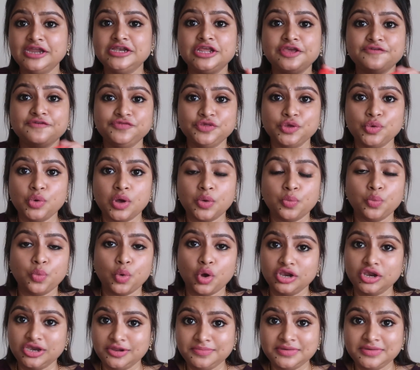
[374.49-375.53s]
It gives you a
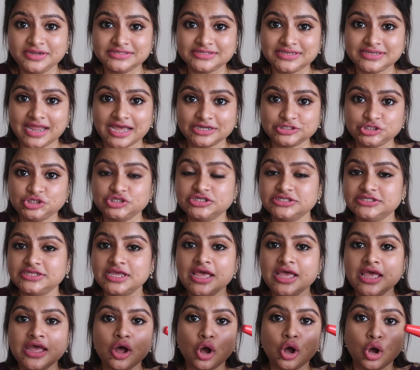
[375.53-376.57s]
voluminous lashes
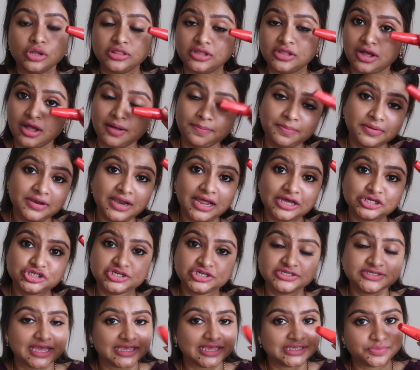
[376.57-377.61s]
on the upper
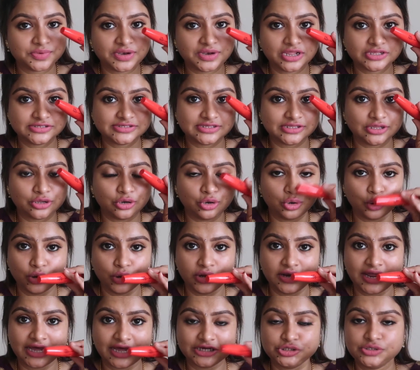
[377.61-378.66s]
lashes as well as the
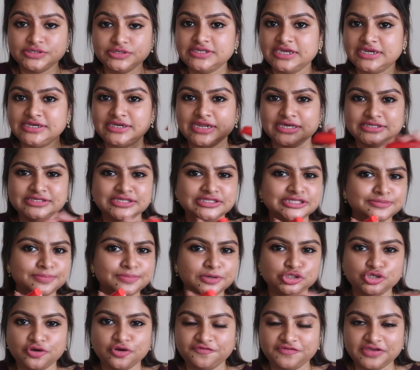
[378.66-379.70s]
lower lashes. It doesn't
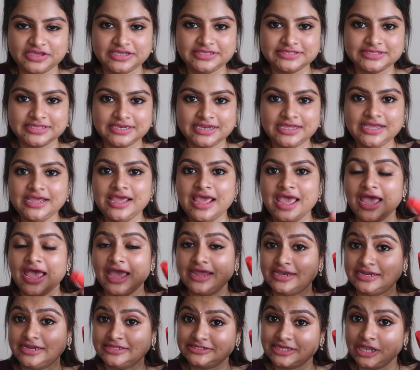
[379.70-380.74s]
smudge off easily
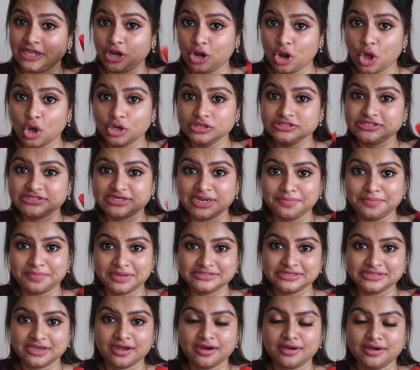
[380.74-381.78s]
and it's a long stay
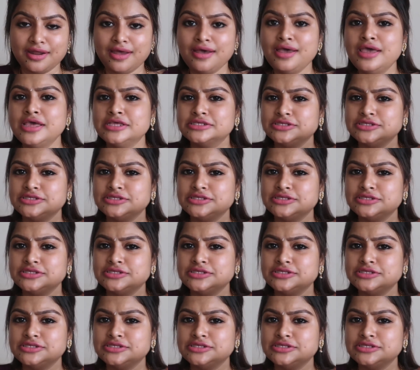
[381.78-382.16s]
mascara.